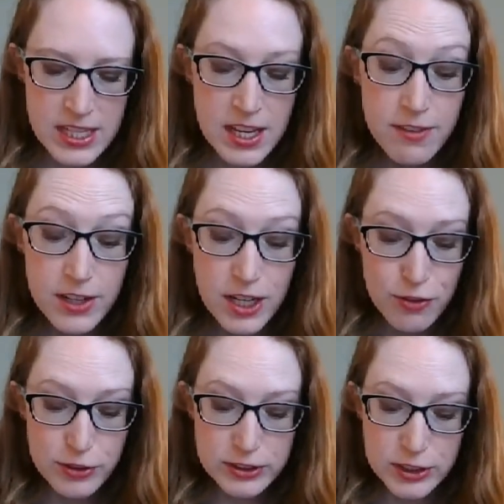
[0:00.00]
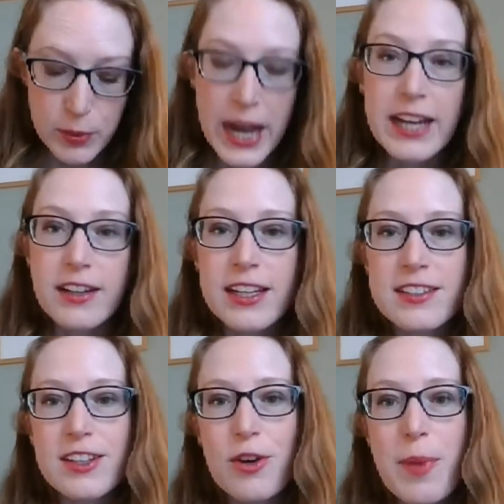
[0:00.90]
video for a little while. I had
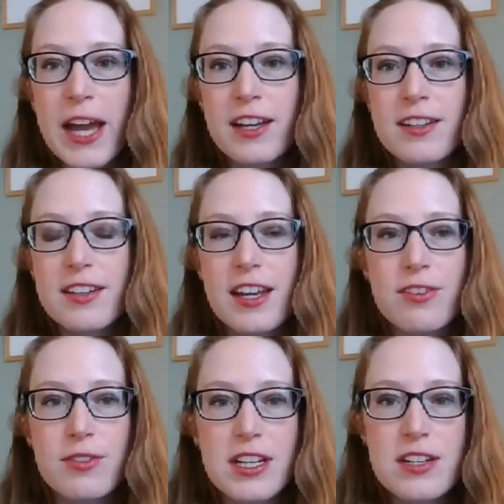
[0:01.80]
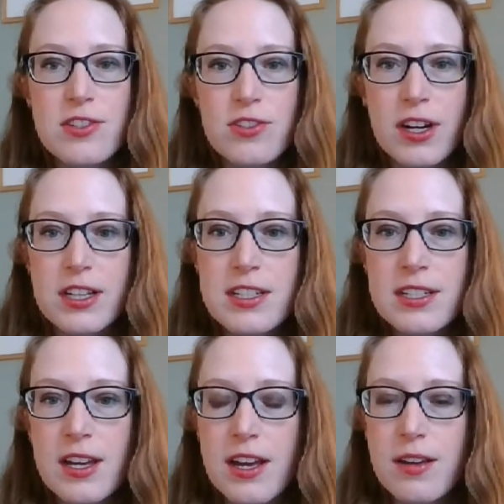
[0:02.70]
to go back and reconstruct
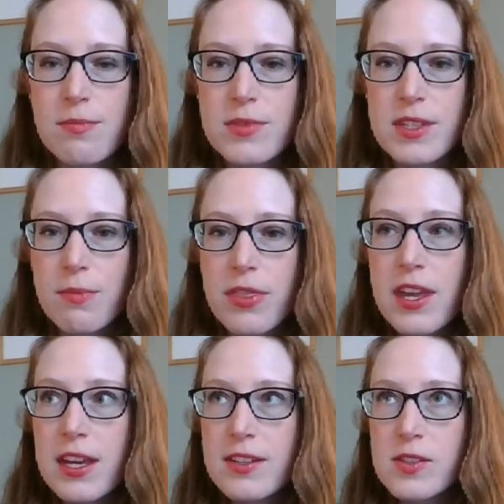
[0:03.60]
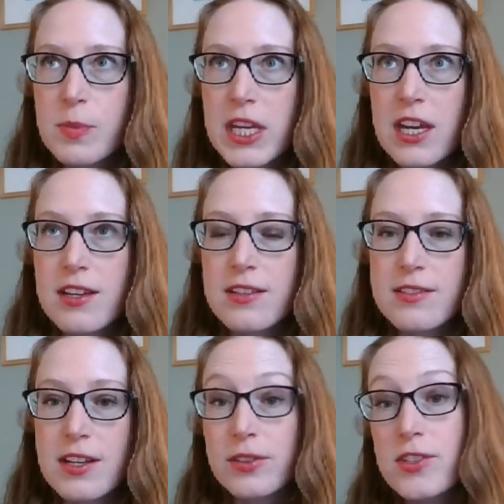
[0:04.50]
some things because
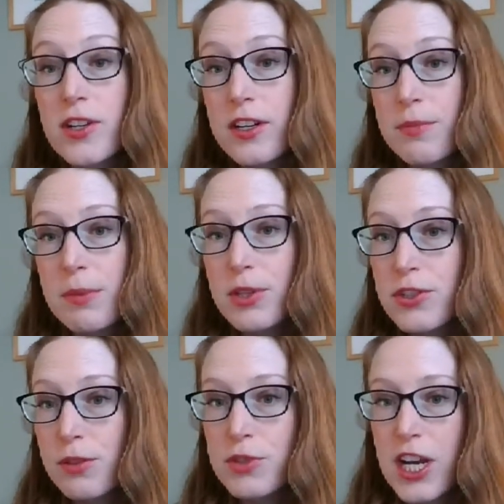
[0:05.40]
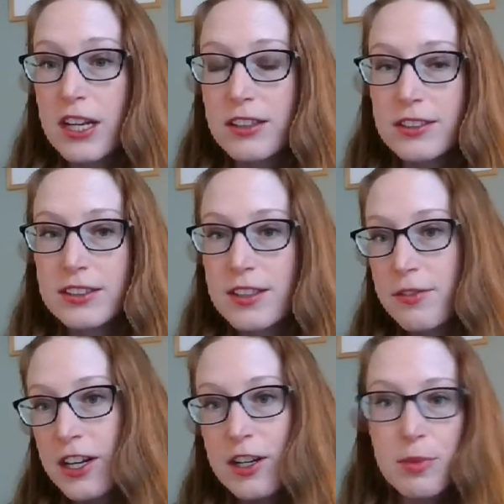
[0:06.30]
I only started my BookTube channel at the
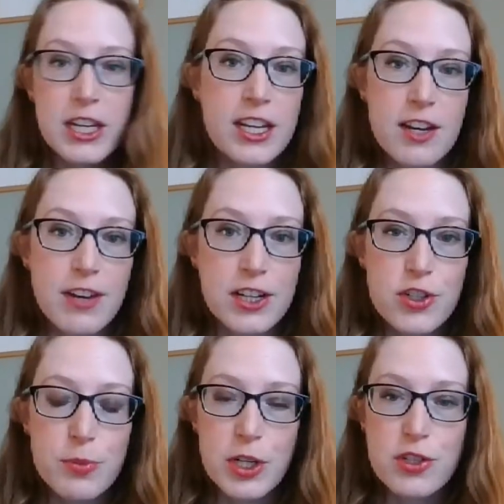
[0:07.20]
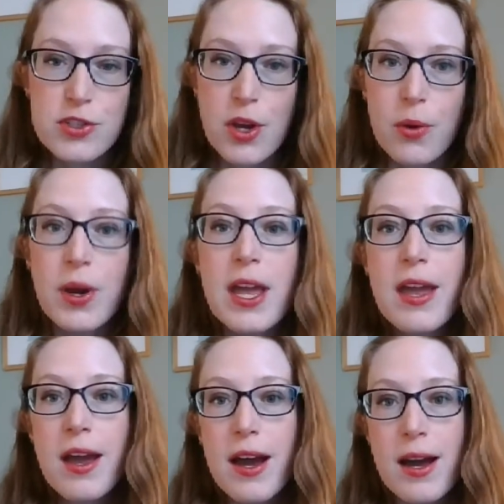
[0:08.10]
very beginning of October, so
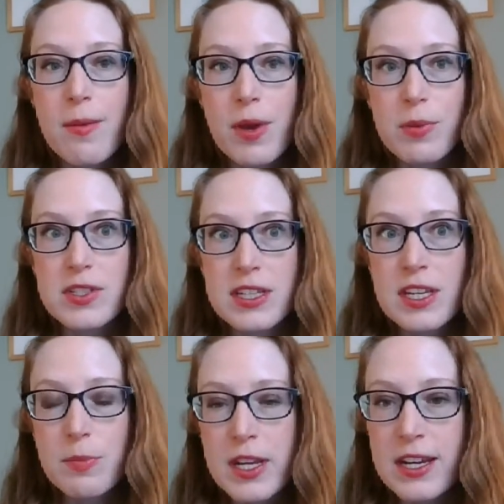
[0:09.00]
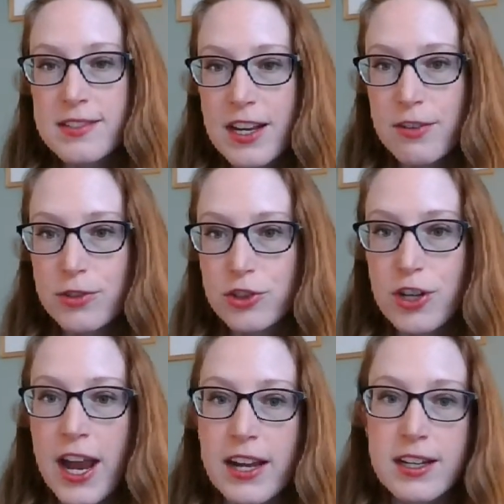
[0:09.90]
I wasn't keeping as careful
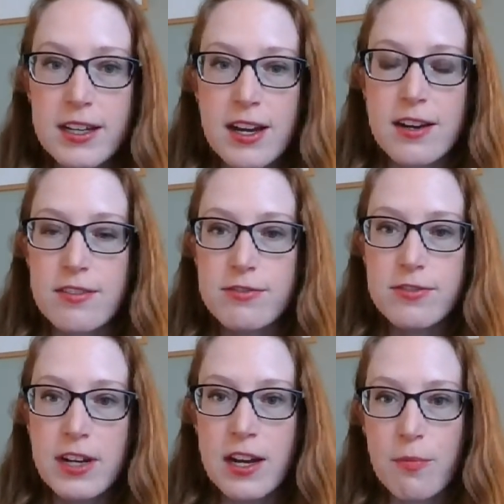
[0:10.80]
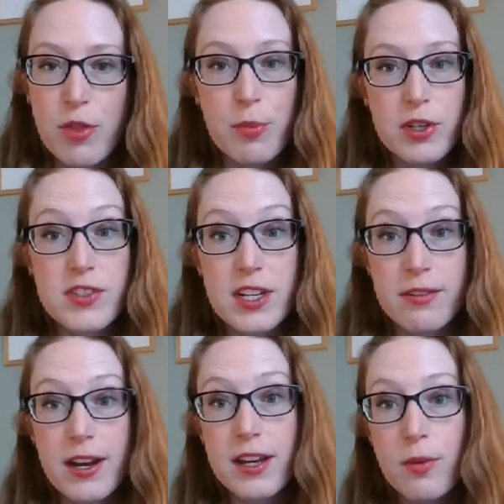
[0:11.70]
track of the books that I
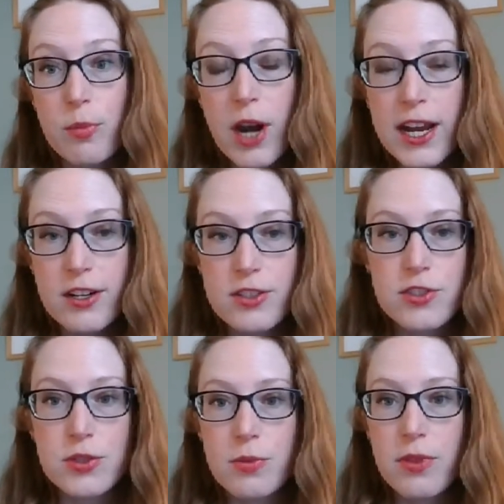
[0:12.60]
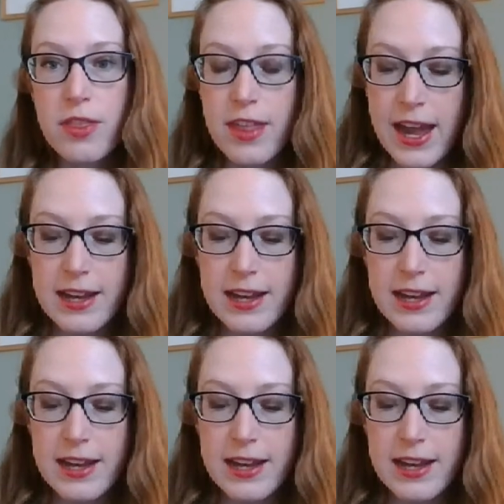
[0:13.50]
read prior to that.